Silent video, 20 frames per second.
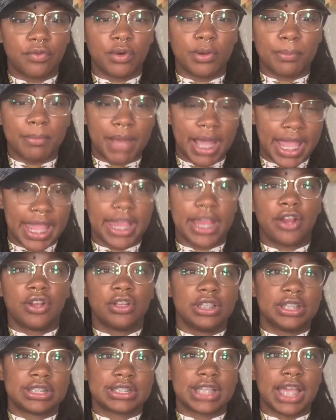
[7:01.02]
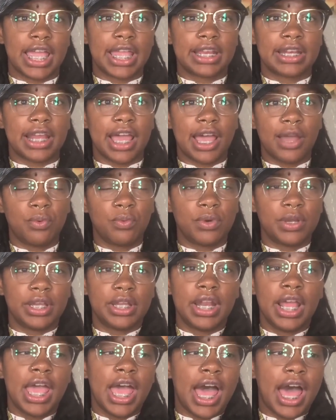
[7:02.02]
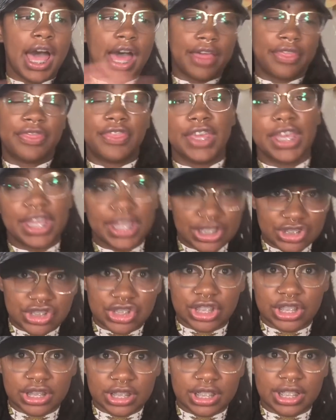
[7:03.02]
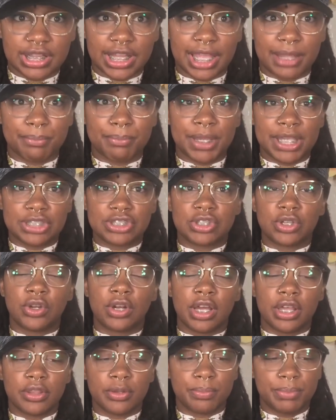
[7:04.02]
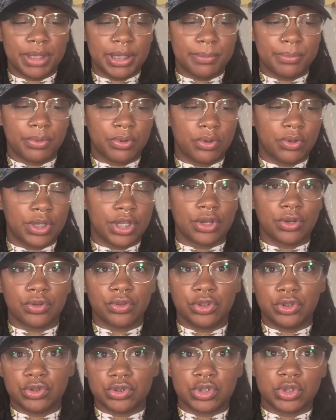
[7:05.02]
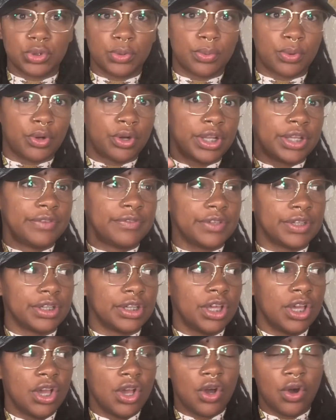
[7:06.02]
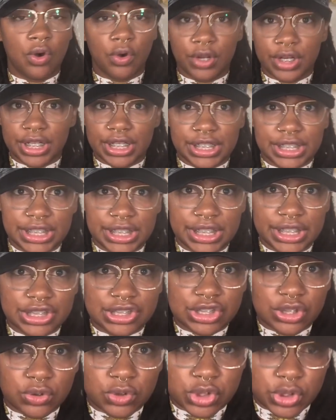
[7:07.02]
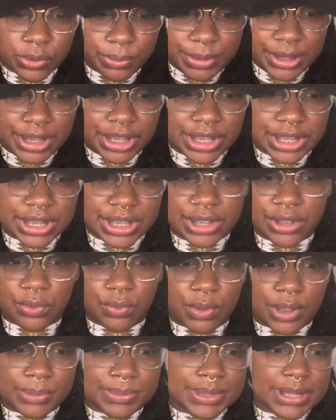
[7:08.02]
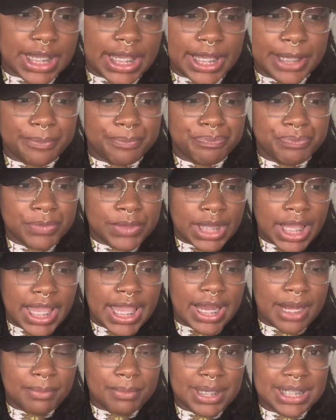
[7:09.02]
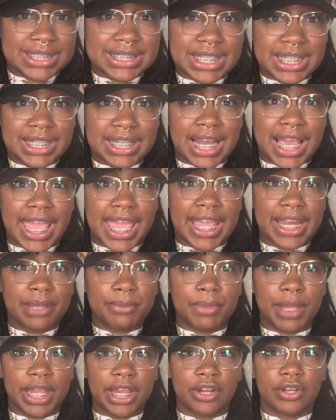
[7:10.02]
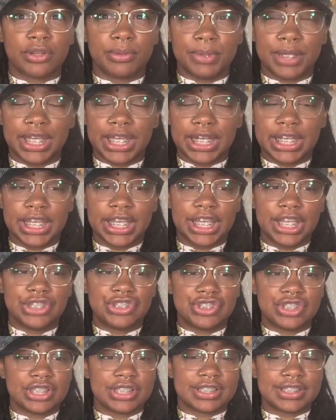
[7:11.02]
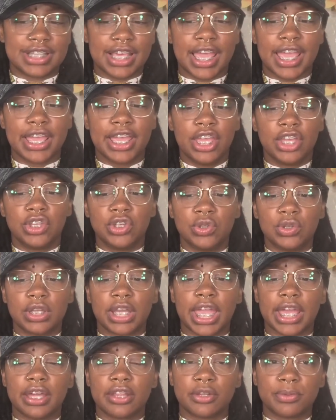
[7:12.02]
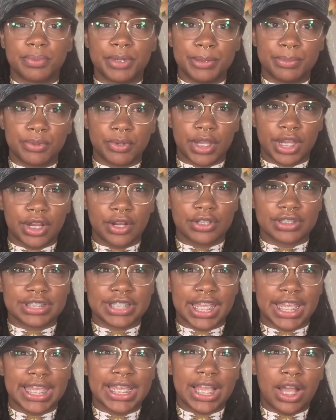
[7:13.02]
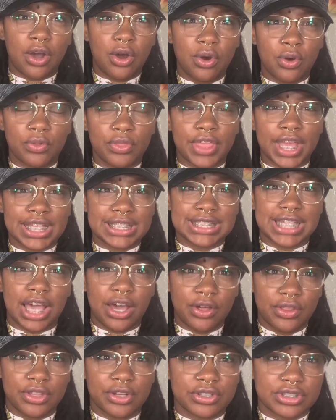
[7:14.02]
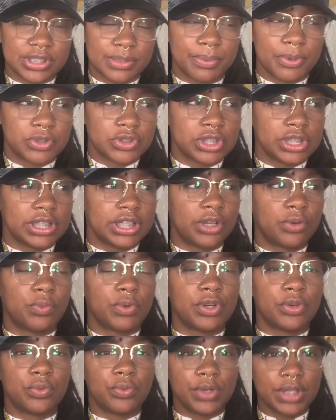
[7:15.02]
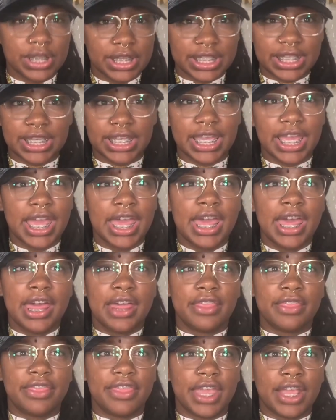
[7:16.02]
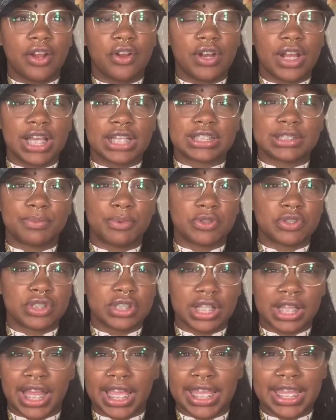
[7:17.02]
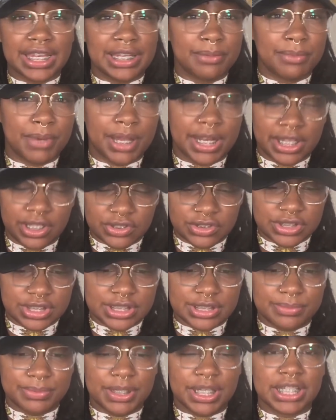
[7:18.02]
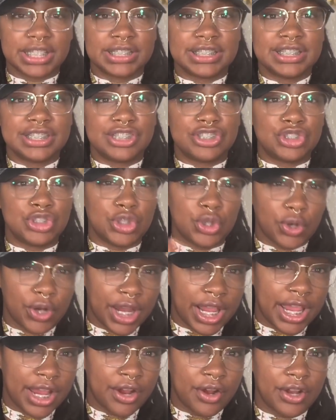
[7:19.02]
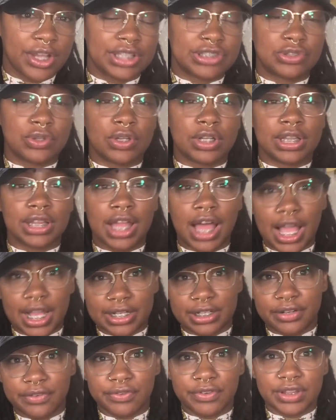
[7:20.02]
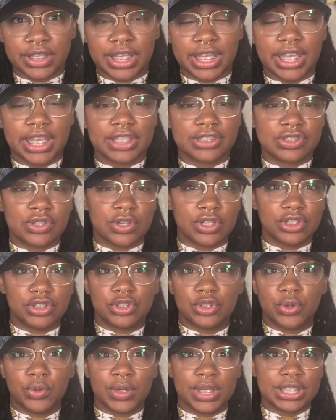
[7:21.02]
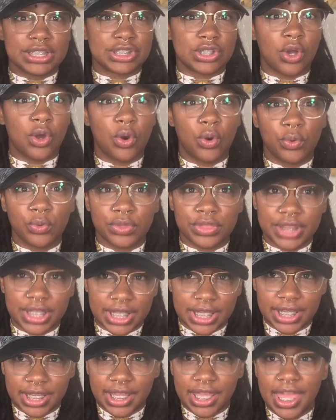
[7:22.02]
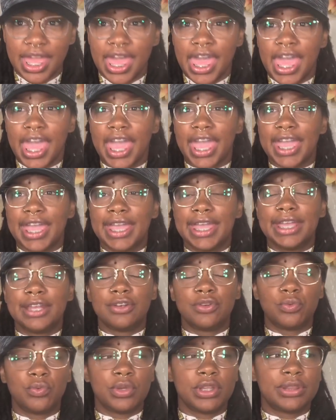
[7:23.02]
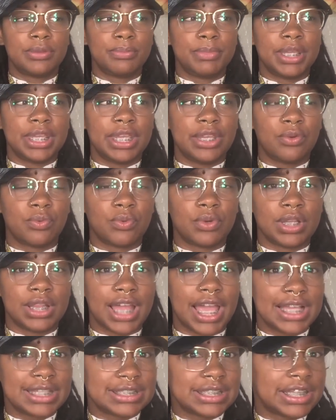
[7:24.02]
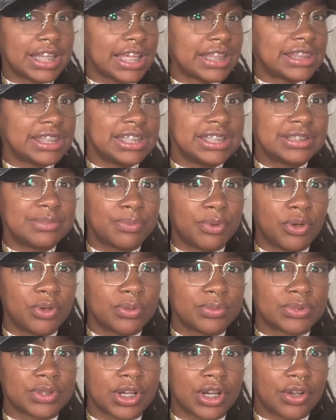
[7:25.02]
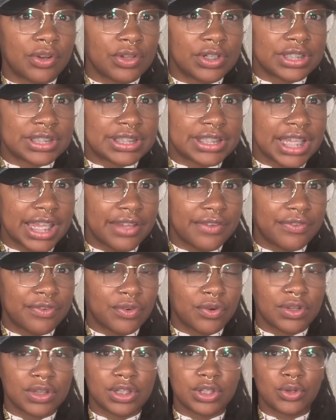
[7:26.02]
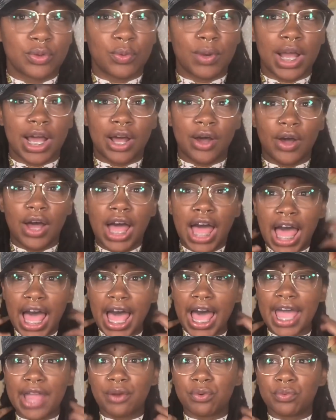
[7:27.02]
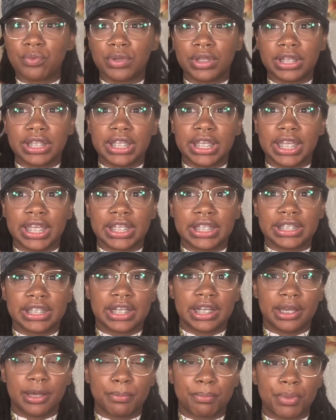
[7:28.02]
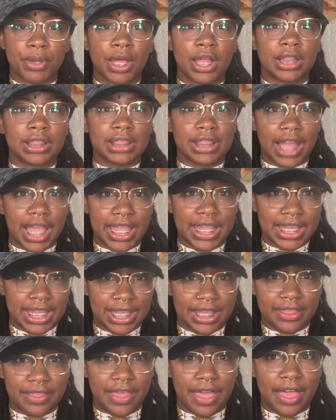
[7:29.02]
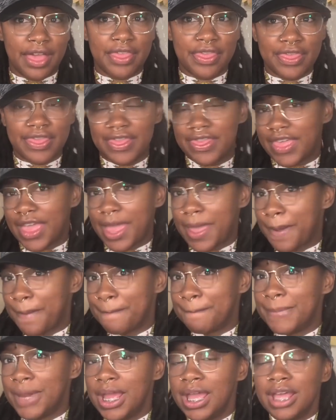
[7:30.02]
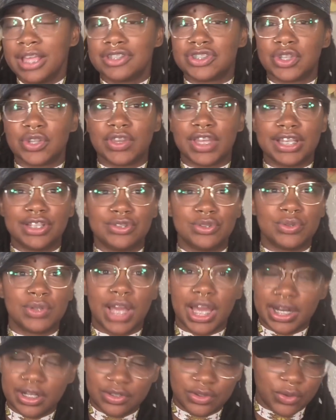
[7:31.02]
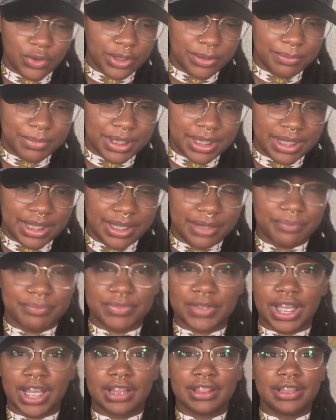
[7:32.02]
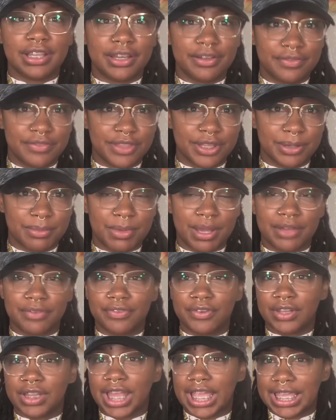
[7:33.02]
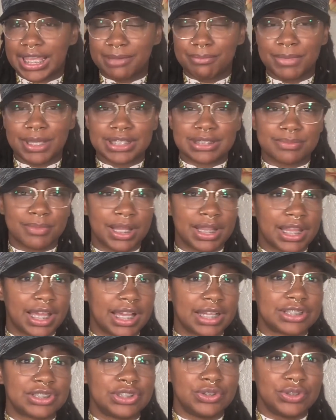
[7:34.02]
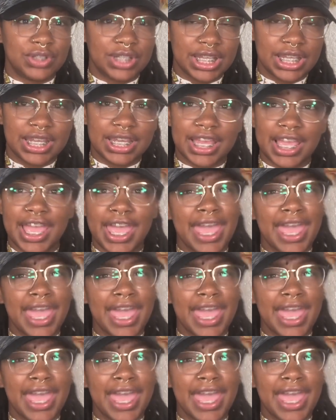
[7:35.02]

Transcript: what my hair looks like, not what I think it should look like based on other people here on YouTube or even on any social media website. And I'm not saying that I hated my hair in the beginning. It's just that you look at other people's hair and say, oh, that's how they're supposed to look, when really they're not supposed to look like anybody else's, because this is your hair. It's going to lock differently. It's going to do its own thing. And with me realizing that these bulbs are going to stay for a little while, I really ended up liking them. So they do not annoy me. I love them. I feel like it makes my locks unique,